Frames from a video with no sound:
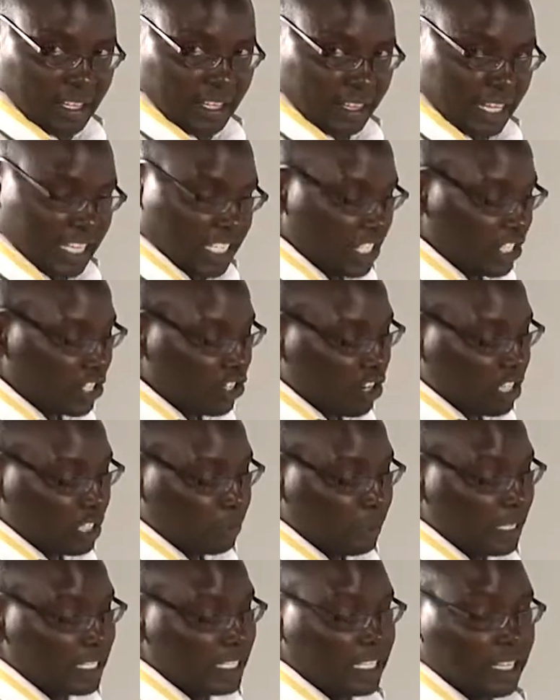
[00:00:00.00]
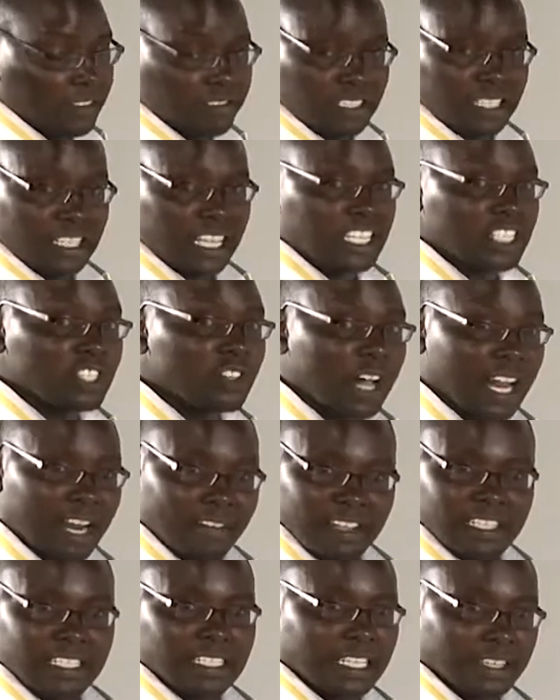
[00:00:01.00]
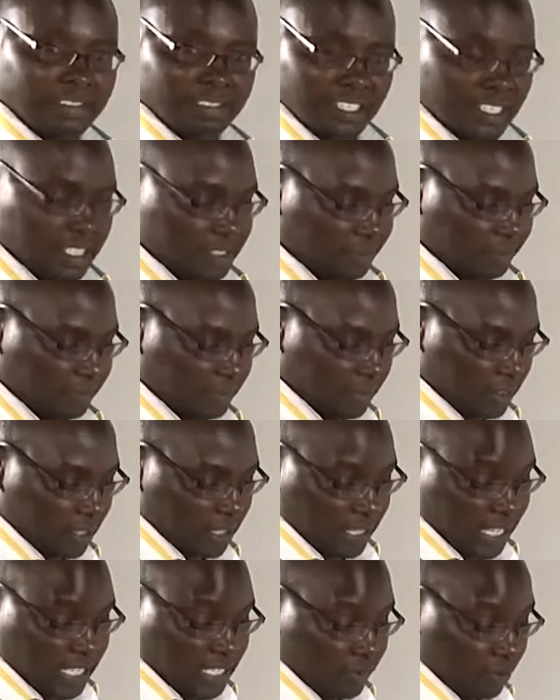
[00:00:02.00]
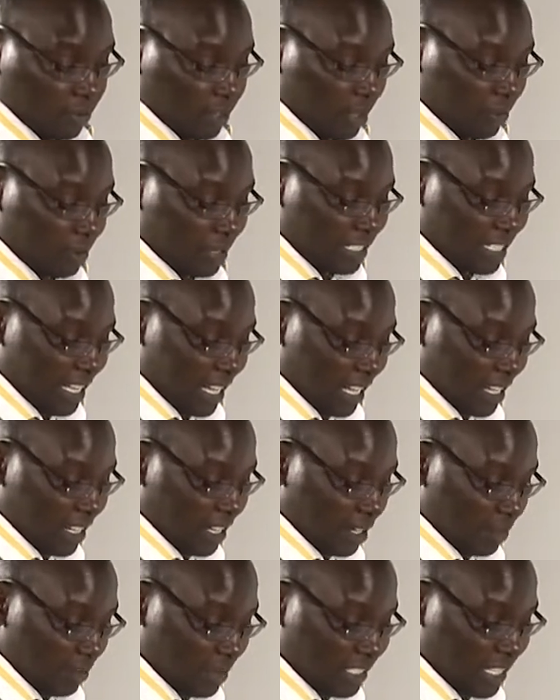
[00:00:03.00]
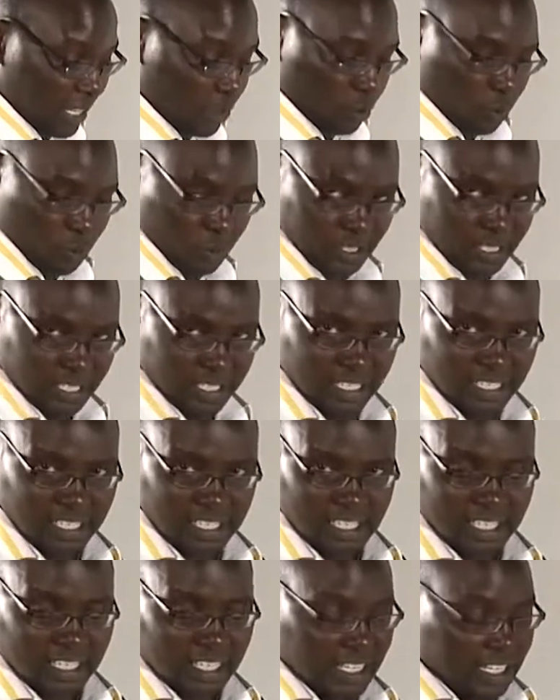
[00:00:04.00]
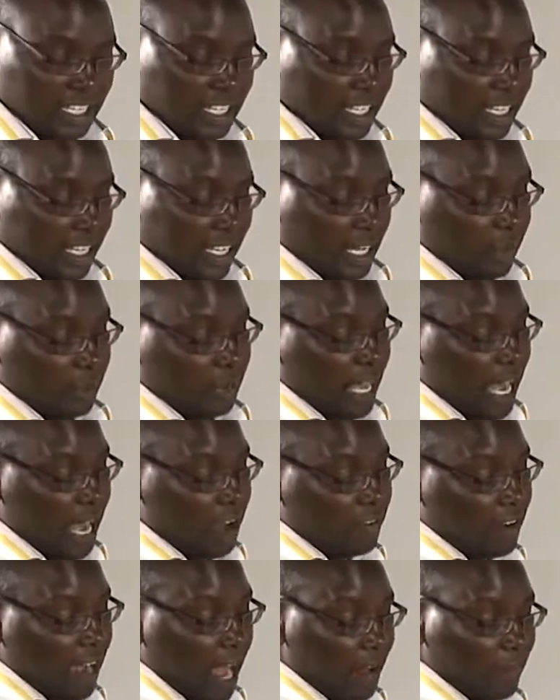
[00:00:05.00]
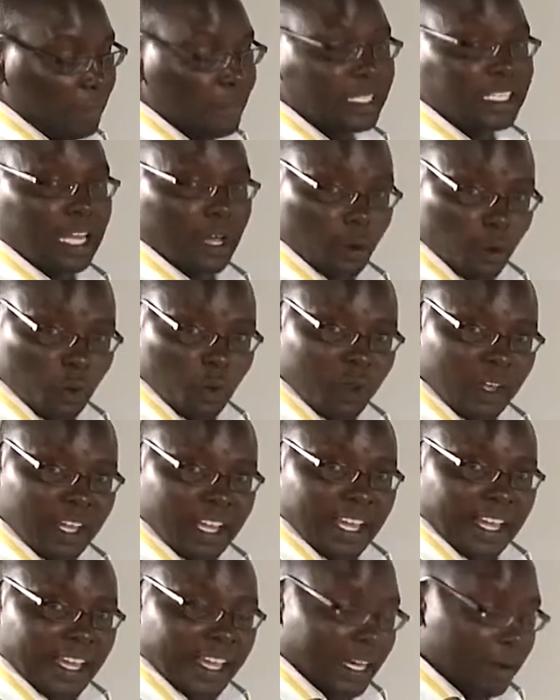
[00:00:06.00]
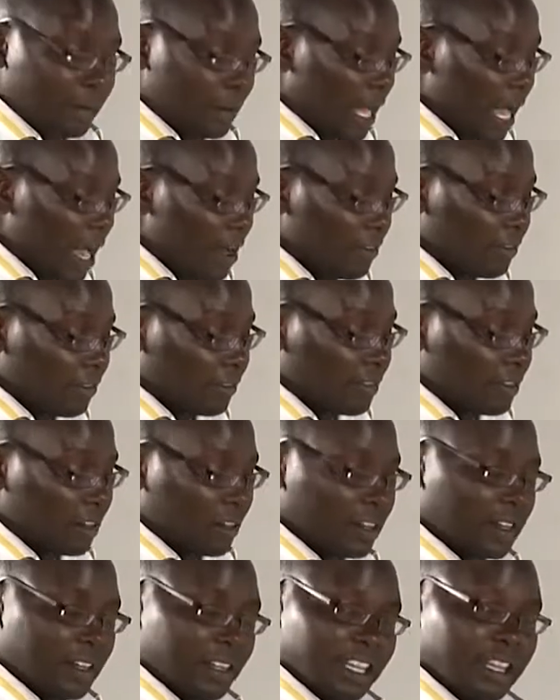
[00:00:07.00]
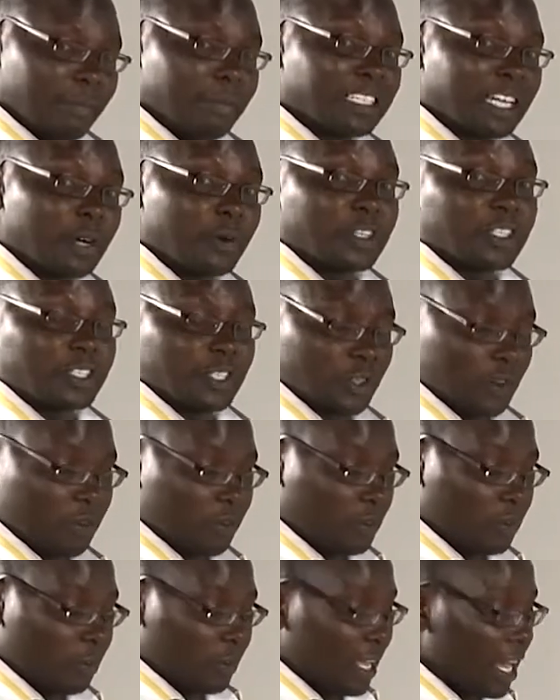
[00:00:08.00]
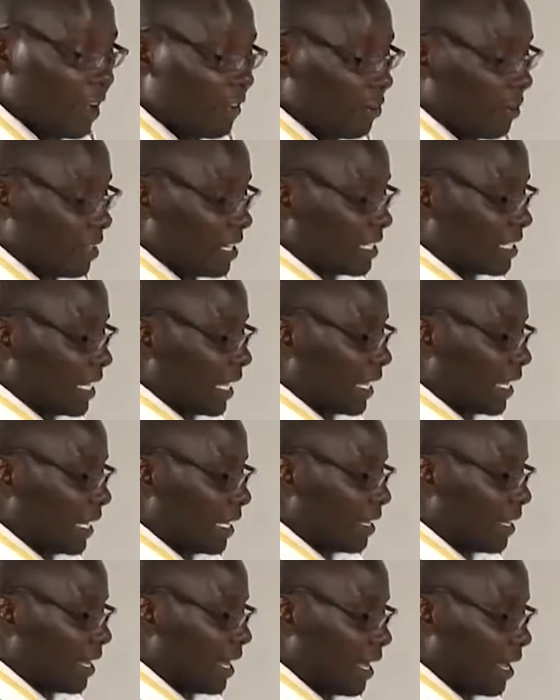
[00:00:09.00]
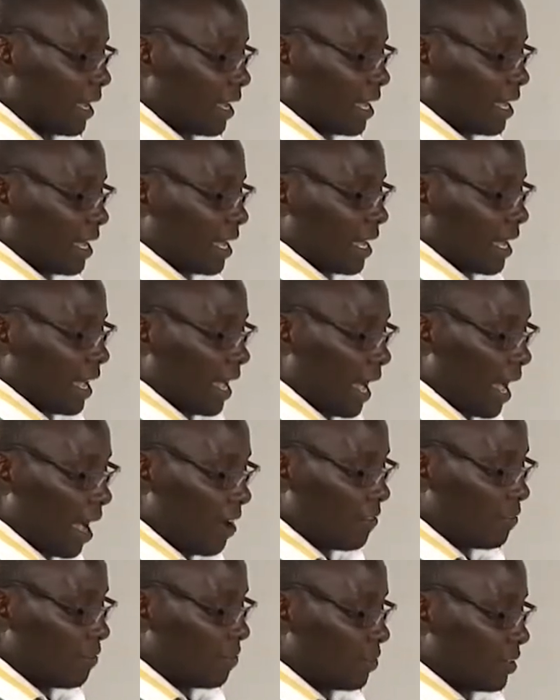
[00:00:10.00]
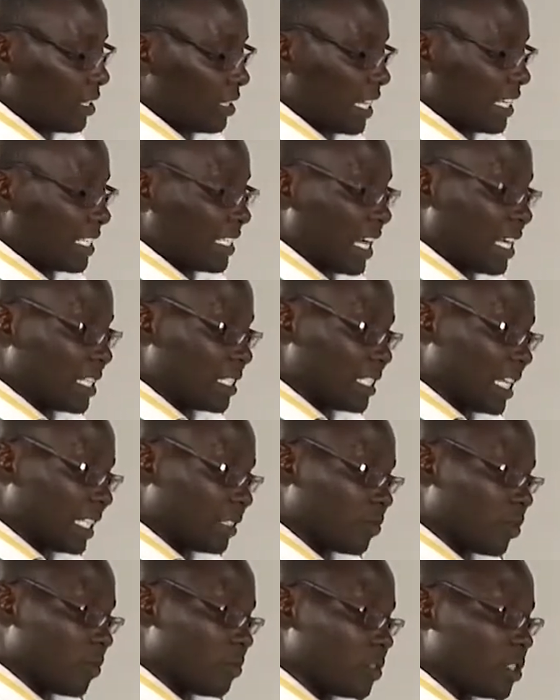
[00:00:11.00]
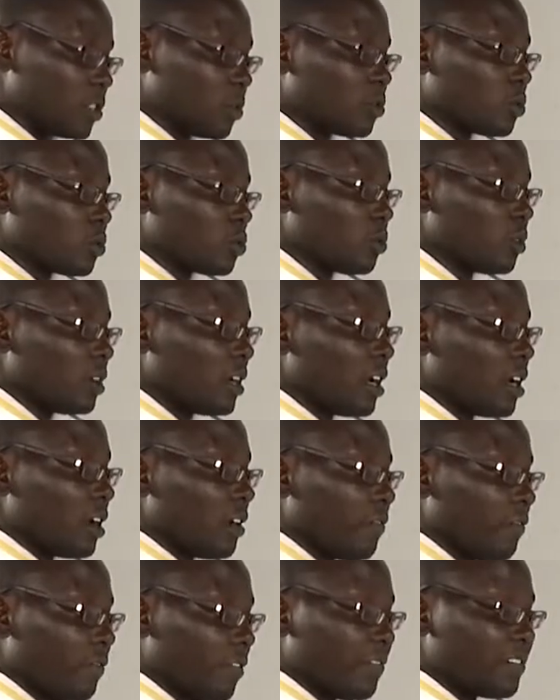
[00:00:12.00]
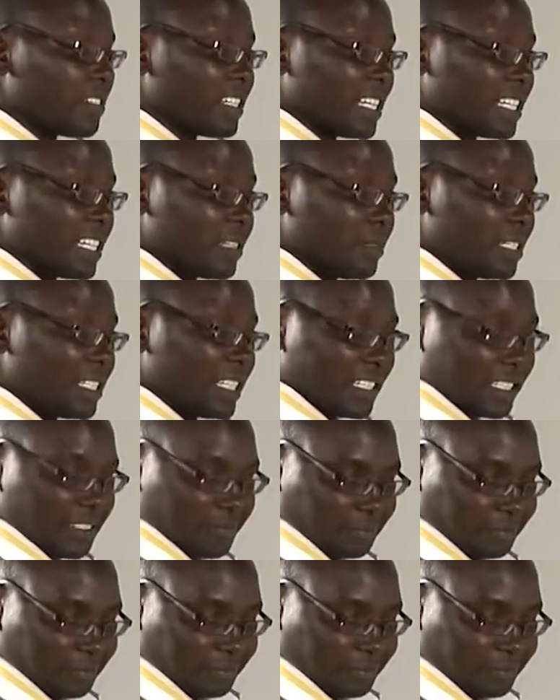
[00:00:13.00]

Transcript: There's no space left, there's no allowance left. That's for the meter rule. And we have half meter rule and we have the meter rule itself. We have the one that's actually half, that's from 0 to 50 centimeters.